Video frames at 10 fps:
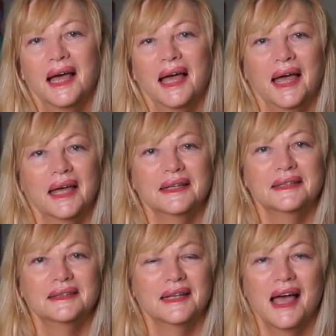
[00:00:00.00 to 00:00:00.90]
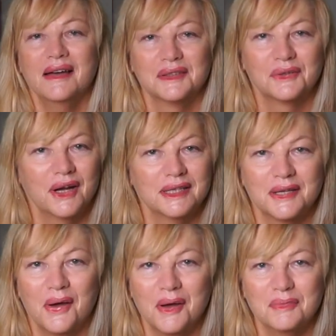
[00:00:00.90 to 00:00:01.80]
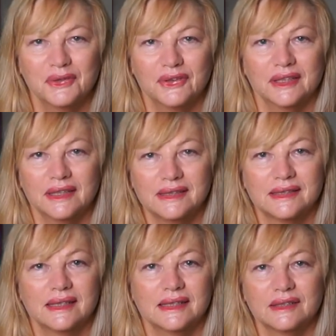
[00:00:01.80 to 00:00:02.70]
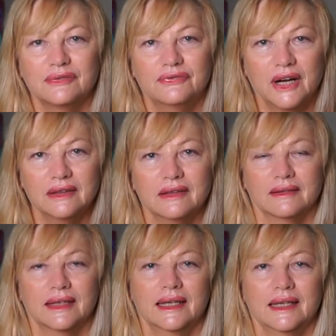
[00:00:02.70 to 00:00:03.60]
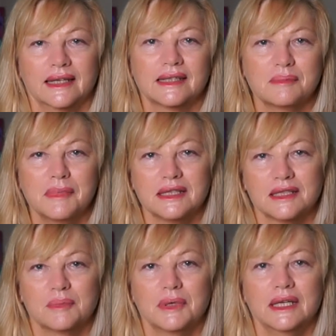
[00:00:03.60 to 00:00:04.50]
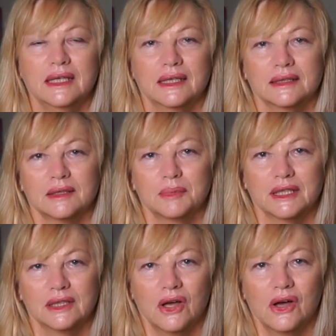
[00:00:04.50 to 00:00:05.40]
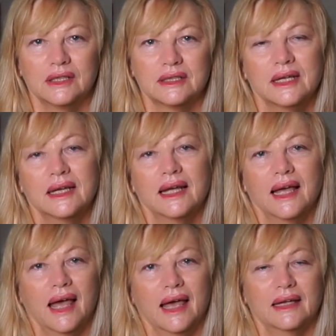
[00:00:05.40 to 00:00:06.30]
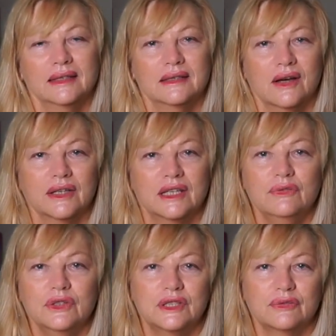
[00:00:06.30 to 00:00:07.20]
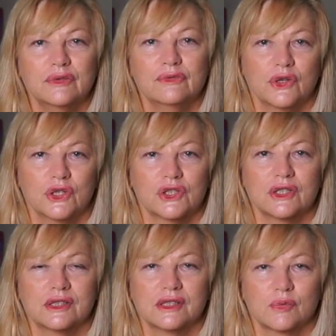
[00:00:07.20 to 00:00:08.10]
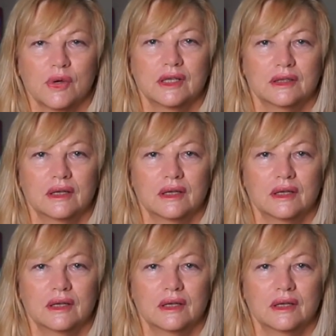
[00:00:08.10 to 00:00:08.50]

and have a great time with it. It's a fun thing. It's meant to be a little bit light, and I give you different versions as well